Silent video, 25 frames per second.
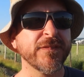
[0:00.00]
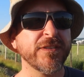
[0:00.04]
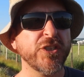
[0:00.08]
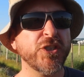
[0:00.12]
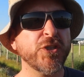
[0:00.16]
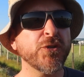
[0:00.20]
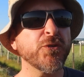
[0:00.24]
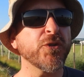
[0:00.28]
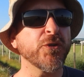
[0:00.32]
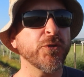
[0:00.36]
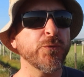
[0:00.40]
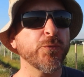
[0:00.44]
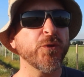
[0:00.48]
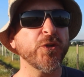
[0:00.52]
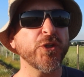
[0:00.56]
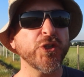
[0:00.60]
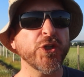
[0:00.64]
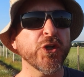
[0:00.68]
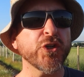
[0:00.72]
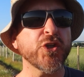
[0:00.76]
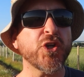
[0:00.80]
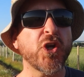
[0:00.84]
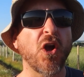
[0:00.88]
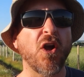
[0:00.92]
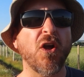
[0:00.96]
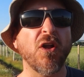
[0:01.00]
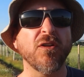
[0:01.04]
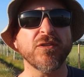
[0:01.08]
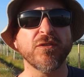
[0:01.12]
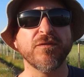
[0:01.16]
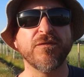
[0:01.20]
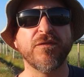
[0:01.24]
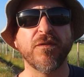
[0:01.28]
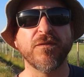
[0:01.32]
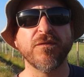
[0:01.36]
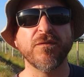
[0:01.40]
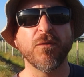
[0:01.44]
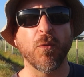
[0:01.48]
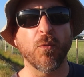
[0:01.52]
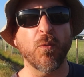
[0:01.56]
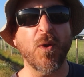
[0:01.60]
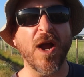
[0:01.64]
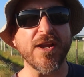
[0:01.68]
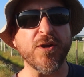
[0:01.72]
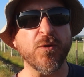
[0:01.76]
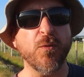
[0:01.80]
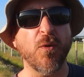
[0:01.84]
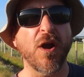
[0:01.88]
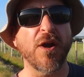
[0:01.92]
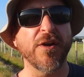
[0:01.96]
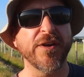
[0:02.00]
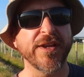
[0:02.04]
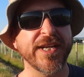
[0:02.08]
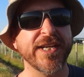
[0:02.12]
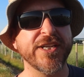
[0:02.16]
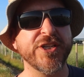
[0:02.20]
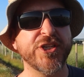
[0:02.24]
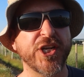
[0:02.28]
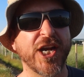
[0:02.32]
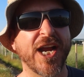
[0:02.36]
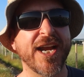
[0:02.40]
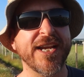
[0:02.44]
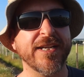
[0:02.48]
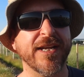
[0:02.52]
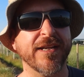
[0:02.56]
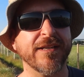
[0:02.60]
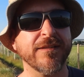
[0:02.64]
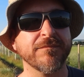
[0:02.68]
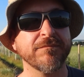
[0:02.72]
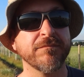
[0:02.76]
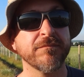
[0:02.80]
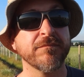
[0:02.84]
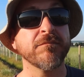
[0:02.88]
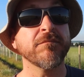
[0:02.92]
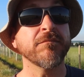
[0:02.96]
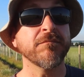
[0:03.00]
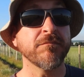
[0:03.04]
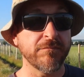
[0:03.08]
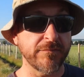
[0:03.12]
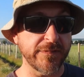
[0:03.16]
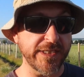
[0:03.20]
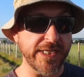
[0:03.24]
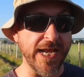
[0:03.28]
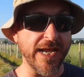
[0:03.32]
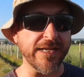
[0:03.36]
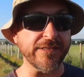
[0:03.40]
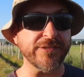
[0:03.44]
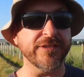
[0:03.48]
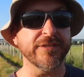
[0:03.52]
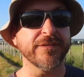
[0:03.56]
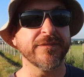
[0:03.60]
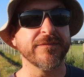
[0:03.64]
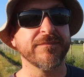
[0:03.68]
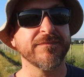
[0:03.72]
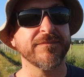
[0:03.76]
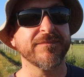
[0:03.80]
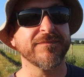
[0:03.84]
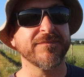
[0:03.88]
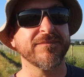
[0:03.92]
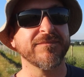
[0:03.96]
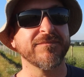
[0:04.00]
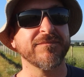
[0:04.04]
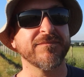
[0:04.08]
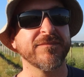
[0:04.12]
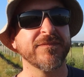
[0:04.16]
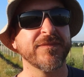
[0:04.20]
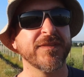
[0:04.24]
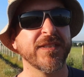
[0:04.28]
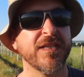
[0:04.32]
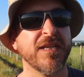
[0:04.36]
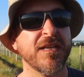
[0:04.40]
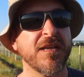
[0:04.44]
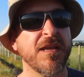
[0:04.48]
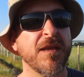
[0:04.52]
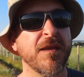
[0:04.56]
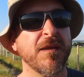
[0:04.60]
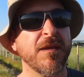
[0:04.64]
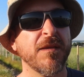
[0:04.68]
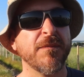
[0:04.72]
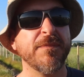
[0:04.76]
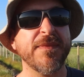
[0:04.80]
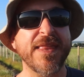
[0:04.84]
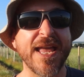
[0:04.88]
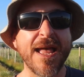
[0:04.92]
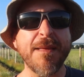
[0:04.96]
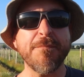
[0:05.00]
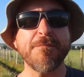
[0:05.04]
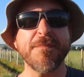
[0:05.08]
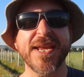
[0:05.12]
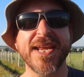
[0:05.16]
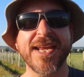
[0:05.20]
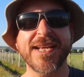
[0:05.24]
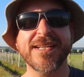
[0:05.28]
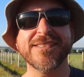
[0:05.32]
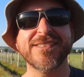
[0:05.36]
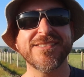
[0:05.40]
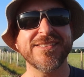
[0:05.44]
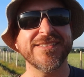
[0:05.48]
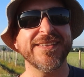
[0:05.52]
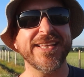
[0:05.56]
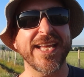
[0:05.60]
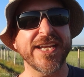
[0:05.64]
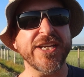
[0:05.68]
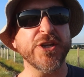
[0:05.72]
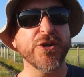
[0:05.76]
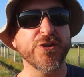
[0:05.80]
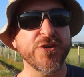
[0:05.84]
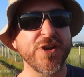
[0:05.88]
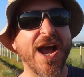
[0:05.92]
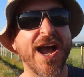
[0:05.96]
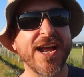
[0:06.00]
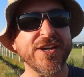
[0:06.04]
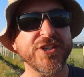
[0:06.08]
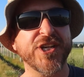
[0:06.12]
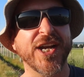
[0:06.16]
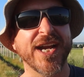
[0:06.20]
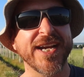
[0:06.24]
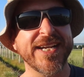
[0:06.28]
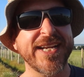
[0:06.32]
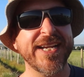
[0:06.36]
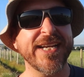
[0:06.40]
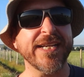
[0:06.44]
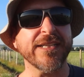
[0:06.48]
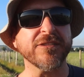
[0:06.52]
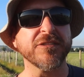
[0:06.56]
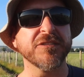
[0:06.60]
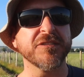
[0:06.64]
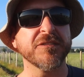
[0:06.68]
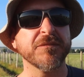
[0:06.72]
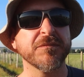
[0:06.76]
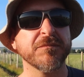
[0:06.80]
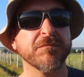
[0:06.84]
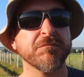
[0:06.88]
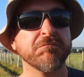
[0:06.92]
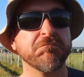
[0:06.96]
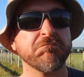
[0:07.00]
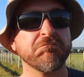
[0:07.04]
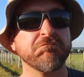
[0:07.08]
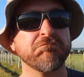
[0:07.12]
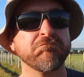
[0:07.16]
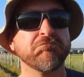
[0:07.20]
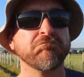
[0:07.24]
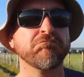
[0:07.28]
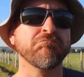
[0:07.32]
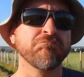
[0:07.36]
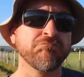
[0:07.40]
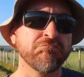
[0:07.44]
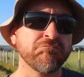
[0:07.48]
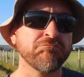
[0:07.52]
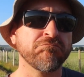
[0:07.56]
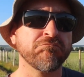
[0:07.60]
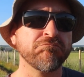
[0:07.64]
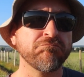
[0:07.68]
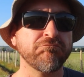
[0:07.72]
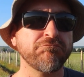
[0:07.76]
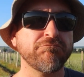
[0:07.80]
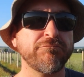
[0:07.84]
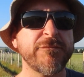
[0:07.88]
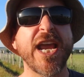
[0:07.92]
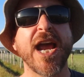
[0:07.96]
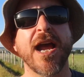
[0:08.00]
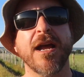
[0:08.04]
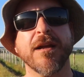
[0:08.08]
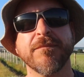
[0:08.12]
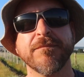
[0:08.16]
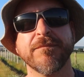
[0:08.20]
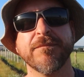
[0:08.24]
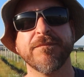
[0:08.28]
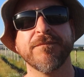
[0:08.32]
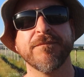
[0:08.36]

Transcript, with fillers: You, you're called Waiguoren in China. Yes. That means that you're not Chinese. Yeah.